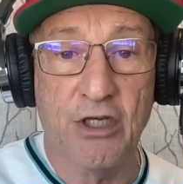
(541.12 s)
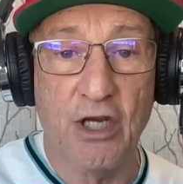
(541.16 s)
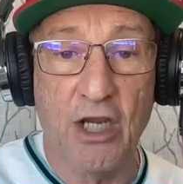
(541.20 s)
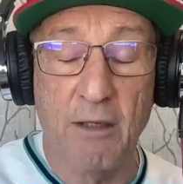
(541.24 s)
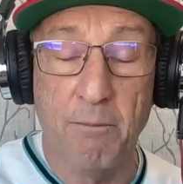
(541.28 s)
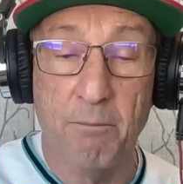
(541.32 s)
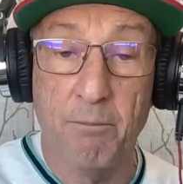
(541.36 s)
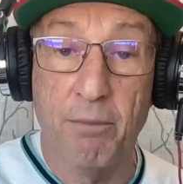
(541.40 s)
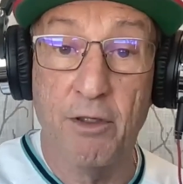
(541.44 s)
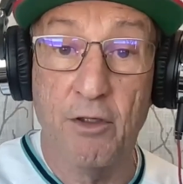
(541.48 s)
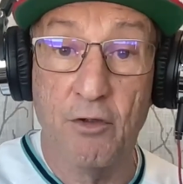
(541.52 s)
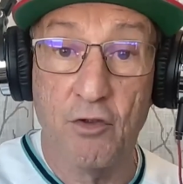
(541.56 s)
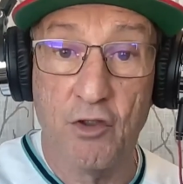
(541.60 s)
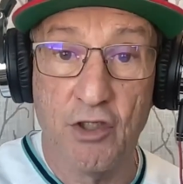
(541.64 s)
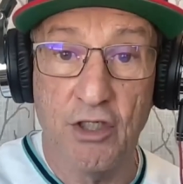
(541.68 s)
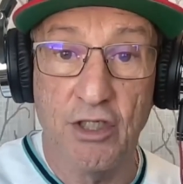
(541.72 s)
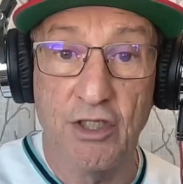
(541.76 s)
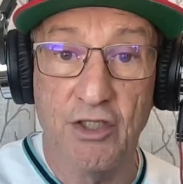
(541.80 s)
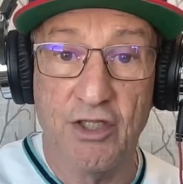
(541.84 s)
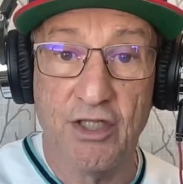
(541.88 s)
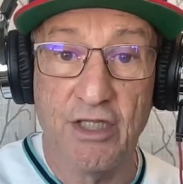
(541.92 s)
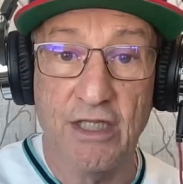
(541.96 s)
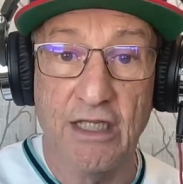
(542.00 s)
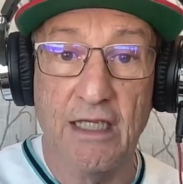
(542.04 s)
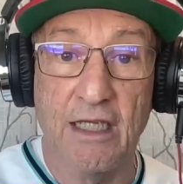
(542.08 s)

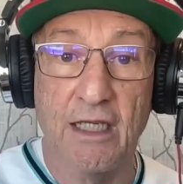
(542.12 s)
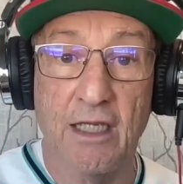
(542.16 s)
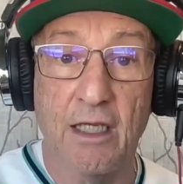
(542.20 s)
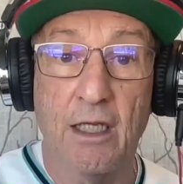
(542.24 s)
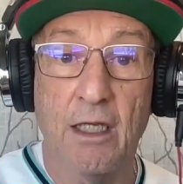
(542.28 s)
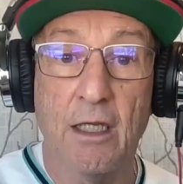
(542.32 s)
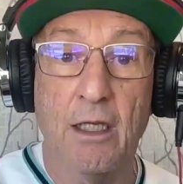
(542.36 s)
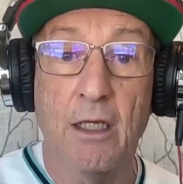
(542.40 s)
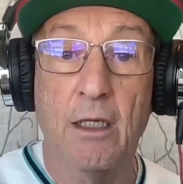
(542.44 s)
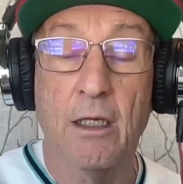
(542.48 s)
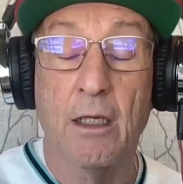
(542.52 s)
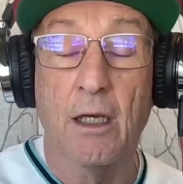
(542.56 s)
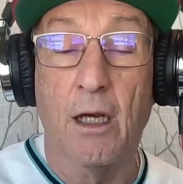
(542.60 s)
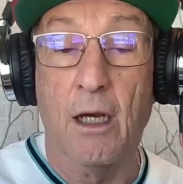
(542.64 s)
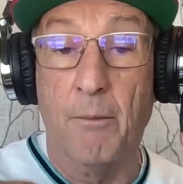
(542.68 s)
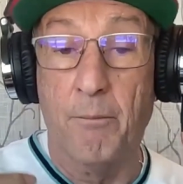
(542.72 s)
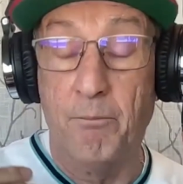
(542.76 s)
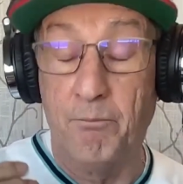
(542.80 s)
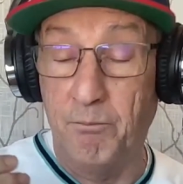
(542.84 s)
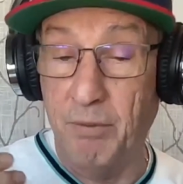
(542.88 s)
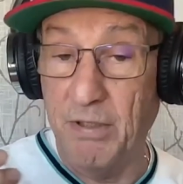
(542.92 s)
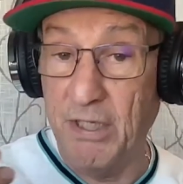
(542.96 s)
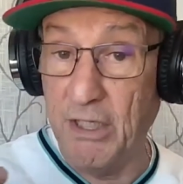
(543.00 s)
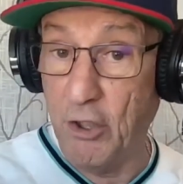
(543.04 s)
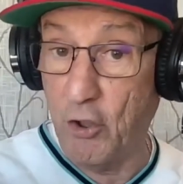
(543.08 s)
Pierzynski
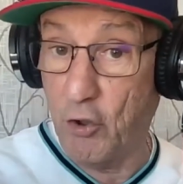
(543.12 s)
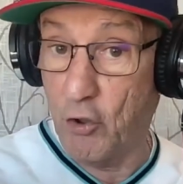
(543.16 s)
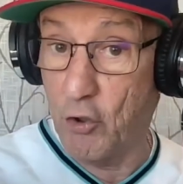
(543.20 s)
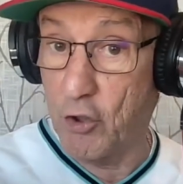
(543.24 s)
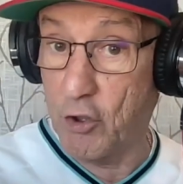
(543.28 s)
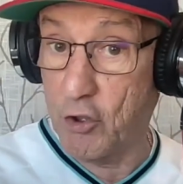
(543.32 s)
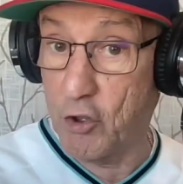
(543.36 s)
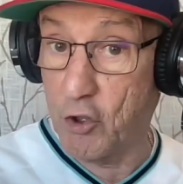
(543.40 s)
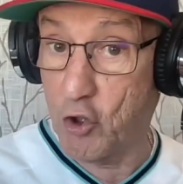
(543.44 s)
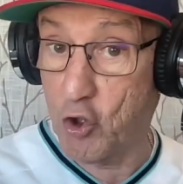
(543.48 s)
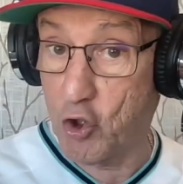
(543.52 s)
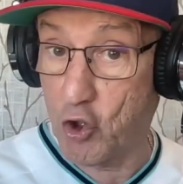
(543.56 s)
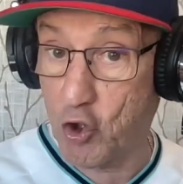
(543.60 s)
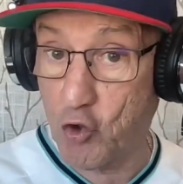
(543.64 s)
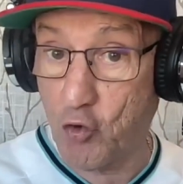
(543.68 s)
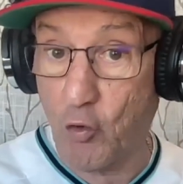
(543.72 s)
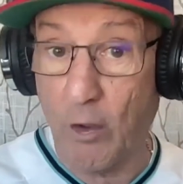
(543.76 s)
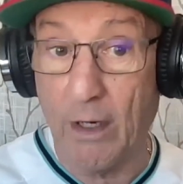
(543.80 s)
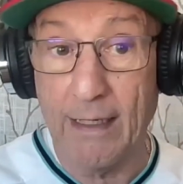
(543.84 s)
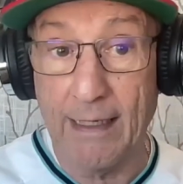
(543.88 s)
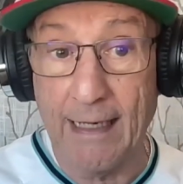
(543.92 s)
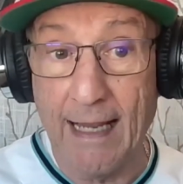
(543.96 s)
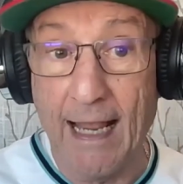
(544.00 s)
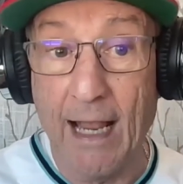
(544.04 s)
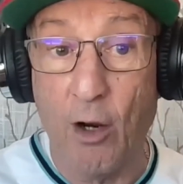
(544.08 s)
appeared to
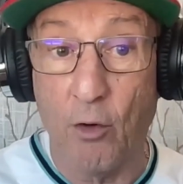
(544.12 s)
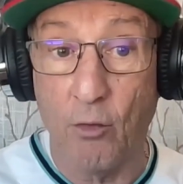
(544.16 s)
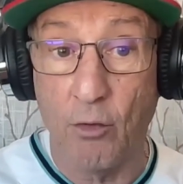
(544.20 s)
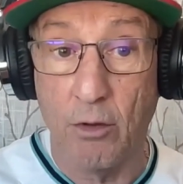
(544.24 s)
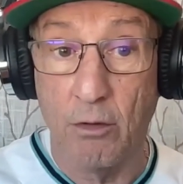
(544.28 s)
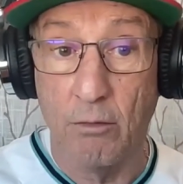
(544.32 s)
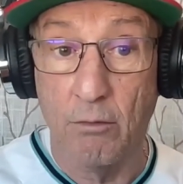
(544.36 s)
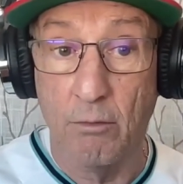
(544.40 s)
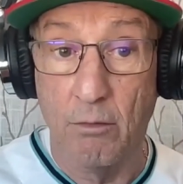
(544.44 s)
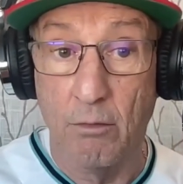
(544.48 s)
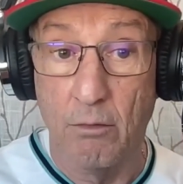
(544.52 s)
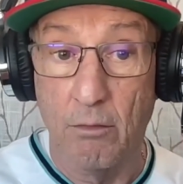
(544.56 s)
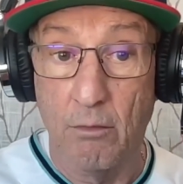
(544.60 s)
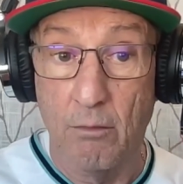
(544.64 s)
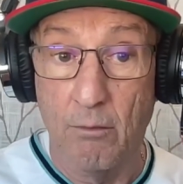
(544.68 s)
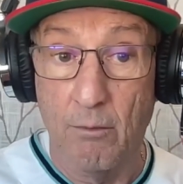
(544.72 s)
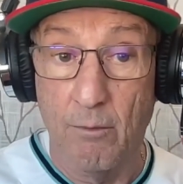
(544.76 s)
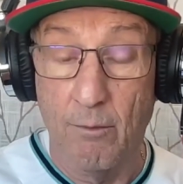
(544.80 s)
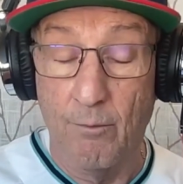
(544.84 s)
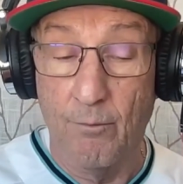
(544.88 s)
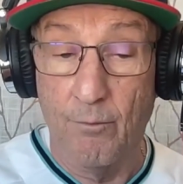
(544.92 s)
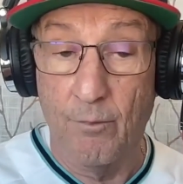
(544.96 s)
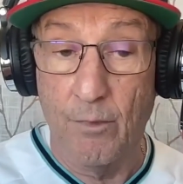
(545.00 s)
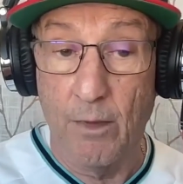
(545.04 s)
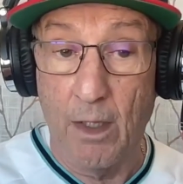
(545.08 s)
strike out,
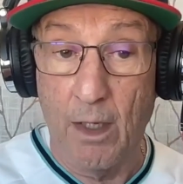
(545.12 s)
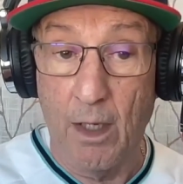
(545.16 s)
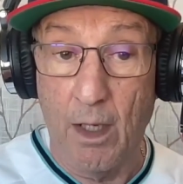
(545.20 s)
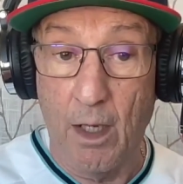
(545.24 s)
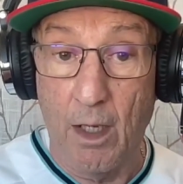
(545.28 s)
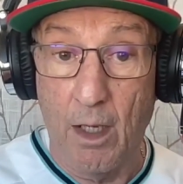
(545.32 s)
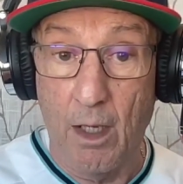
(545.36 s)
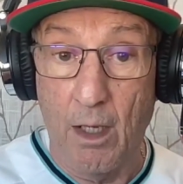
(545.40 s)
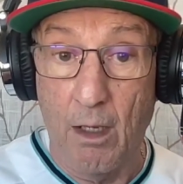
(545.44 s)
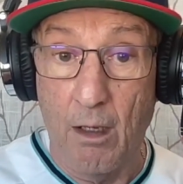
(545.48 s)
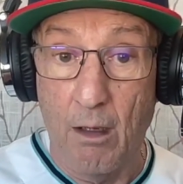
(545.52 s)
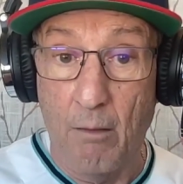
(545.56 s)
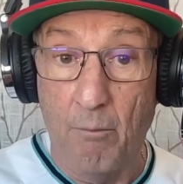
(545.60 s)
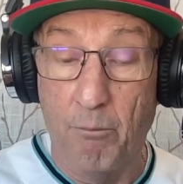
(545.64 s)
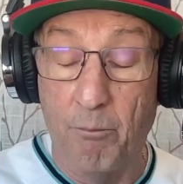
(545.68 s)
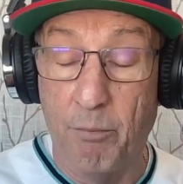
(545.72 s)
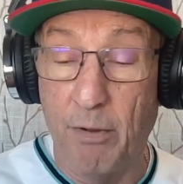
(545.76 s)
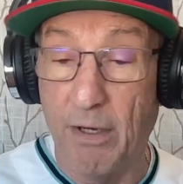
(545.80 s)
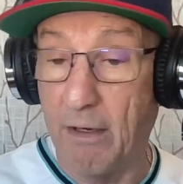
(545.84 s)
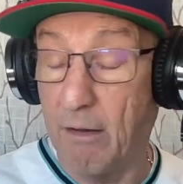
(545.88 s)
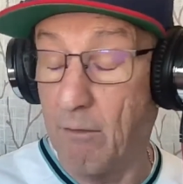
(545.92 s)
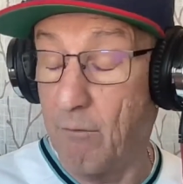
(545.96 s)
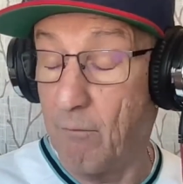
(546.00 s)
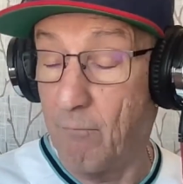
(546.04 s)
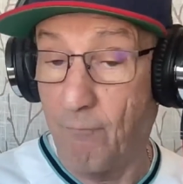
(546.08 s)

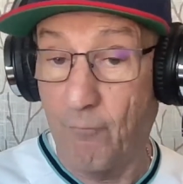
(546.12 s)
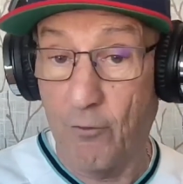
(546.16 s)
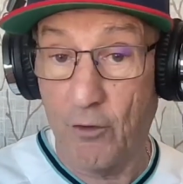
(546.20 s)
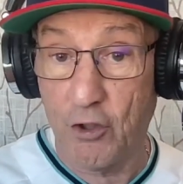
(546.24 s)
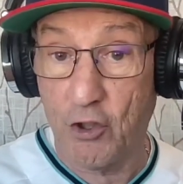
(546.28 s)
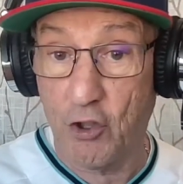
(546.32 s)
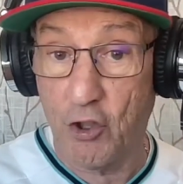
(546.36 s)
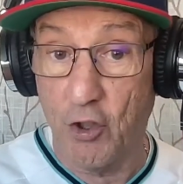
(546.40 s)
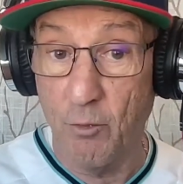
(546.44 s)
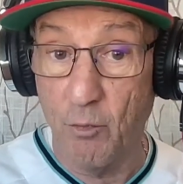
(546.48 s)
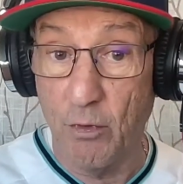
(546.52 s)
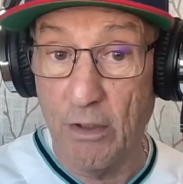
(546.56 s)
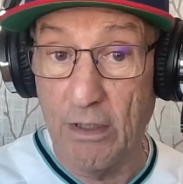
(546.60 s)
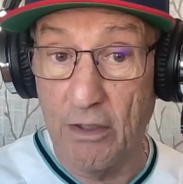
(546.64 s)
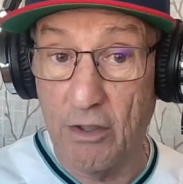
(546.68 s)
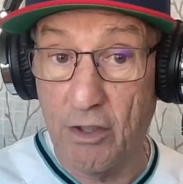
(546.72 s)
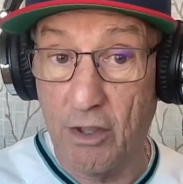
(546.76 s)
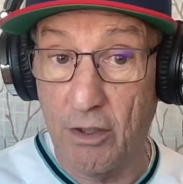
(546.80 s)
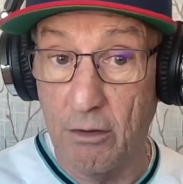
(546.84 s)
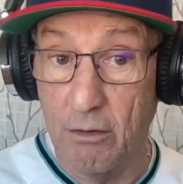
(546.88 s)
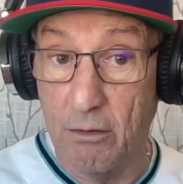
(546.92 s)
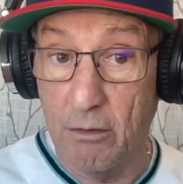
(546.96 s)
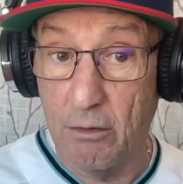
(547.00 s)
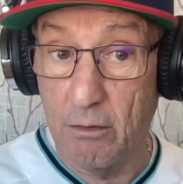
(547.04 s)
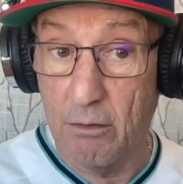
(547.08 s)
but for some
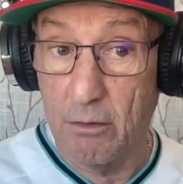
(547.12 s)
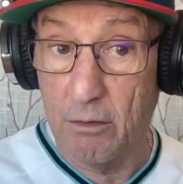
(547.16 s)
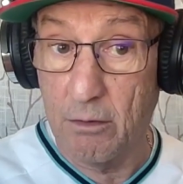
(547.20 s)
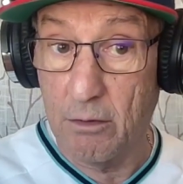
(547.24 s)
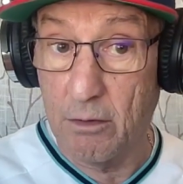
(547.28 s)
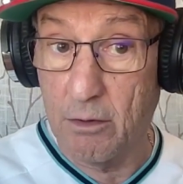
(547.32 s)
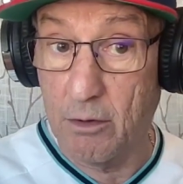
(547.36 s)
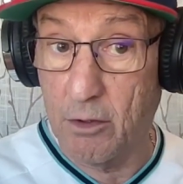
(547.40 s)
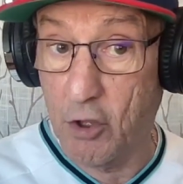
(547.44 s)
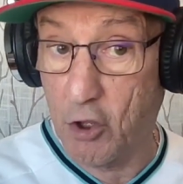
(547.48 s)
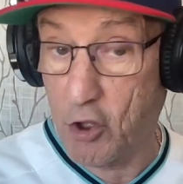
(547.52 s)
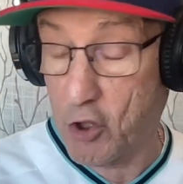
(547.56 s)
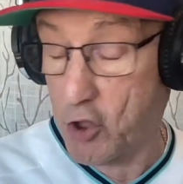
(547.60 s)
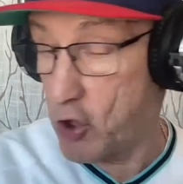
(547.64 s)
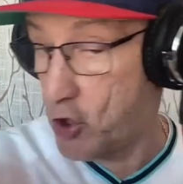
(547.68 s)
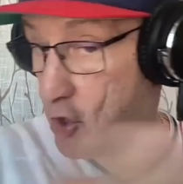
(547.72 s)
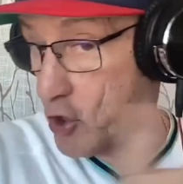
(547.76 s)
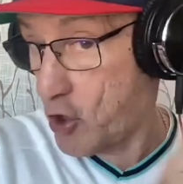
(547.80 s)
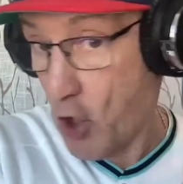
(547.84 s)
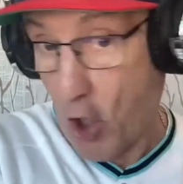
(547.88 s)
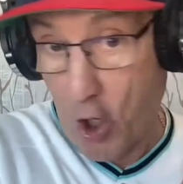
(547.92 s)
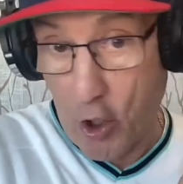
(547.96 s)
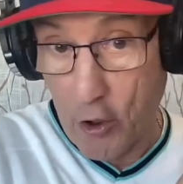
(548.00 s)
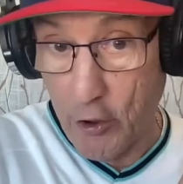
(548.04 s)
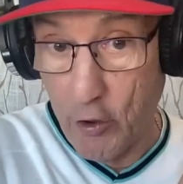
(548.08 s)
reason just
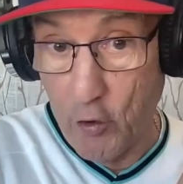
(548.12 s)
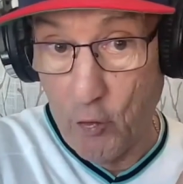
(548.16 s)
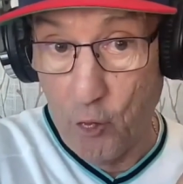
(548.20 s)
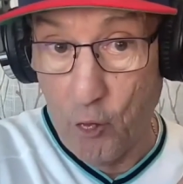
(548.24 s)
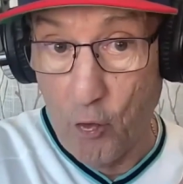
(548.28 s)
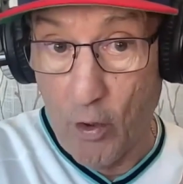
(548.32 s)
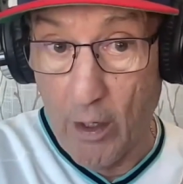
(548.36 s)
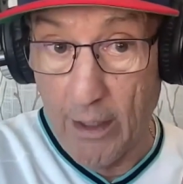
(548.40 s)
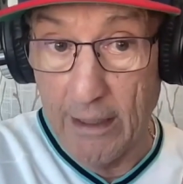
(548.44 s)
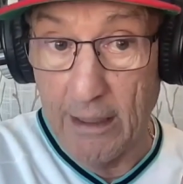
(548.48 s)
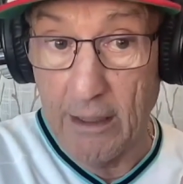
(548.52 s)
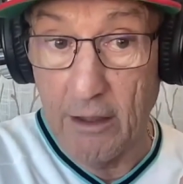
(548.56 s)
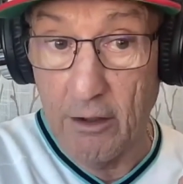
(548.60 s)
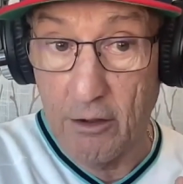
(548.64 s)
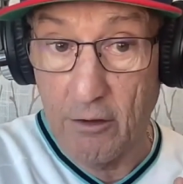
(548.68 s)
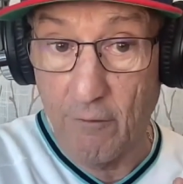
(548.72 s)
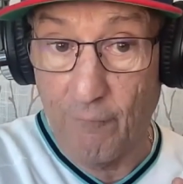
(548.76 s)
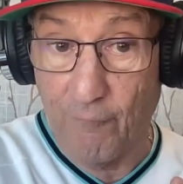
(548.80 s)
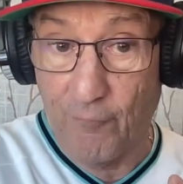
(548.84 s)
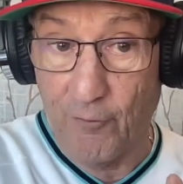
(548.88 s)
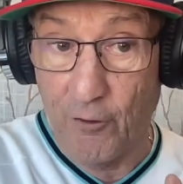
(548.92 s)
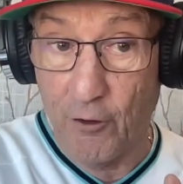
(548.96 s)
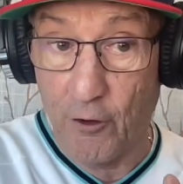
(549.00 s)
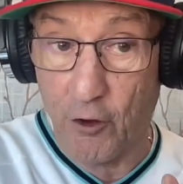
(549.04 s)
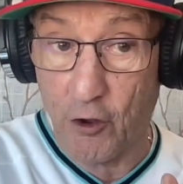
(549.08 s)
started running
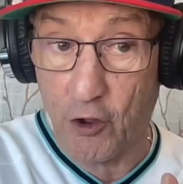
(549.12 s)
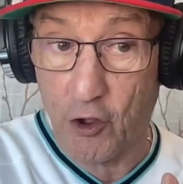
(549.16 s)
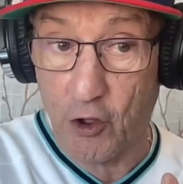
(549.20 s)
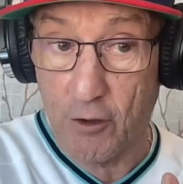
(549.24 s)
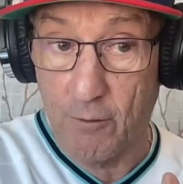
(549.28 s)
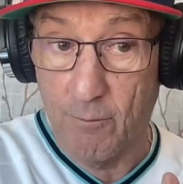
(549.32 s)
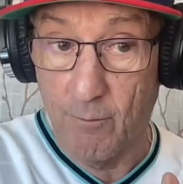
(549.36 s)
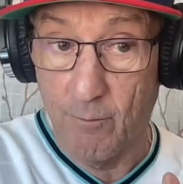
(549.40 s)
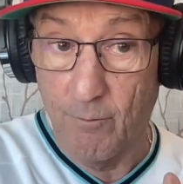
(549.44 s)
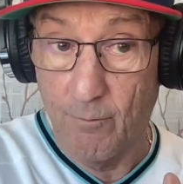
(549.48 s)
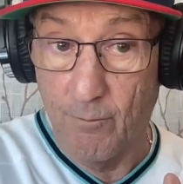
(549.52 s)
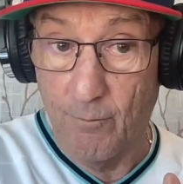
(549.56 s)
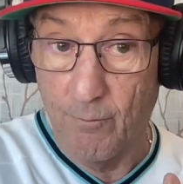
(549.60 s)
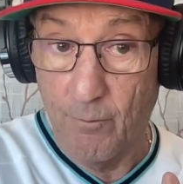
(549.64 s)
to first